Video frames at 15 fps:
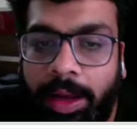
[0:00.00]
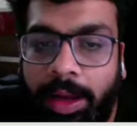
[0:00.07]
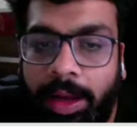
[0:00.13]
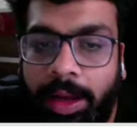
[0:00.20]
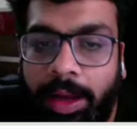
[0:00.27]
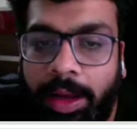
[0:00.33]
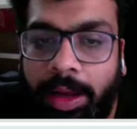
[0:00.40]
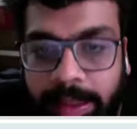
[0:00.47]
the
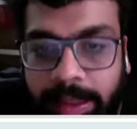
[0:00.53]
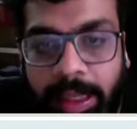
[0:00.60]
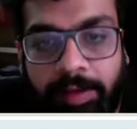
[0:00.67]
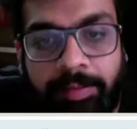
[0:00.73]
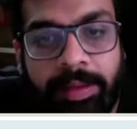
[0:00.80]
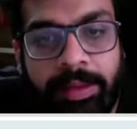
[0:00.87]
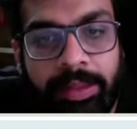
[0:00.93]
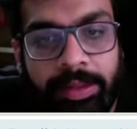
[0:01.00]
child with the
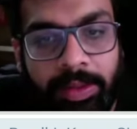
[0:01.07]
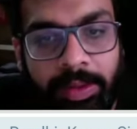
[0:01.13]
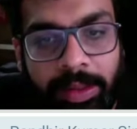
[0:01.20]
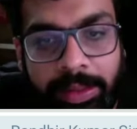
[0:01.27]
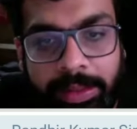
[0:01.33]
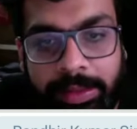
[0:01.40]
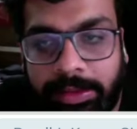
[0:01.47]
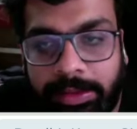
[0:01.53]
government
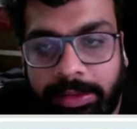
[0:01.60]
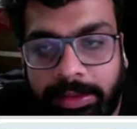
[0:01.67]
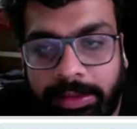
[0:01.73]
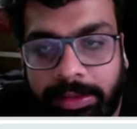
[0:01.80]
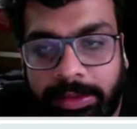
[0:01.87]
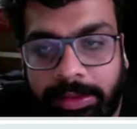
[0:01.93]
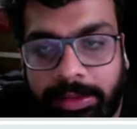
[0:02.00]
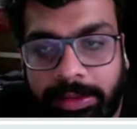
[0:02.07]
authority so that
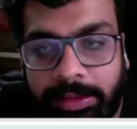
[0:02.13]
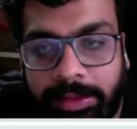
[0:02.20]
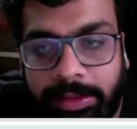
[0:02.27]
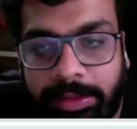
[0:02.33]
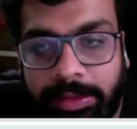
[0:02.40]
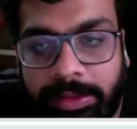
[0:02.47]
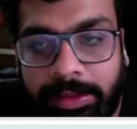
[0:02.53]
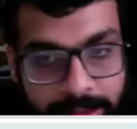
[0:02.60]
relevant
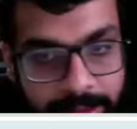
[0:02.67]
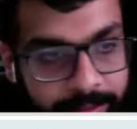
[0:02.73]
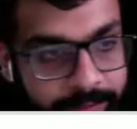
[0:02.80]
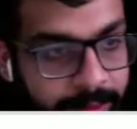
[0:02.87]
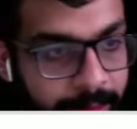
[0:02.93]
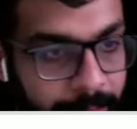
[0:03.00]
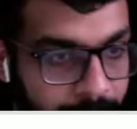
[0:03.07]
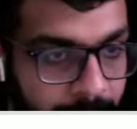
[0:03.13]
documents are
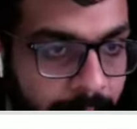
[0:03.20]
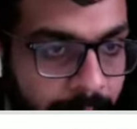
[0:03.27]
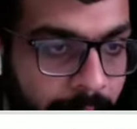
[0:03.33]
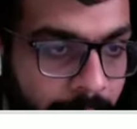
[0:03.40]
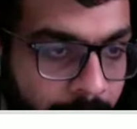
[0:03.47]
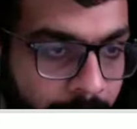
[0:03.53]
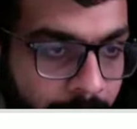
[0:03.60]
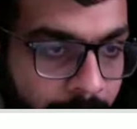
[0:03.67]
available,
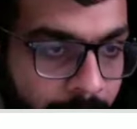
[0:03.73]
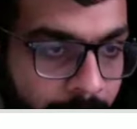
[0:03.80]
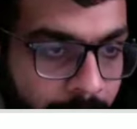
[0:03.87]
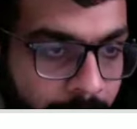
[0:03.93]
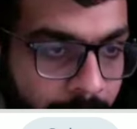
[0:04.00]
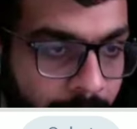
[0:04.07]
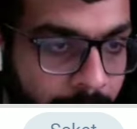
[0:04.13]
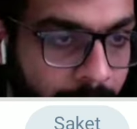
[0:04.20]

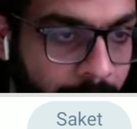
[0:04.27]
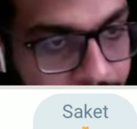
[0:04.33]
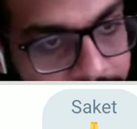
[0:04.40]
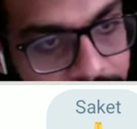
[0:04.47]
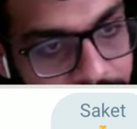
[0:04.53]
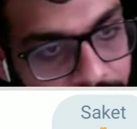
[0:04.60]
and you have ensured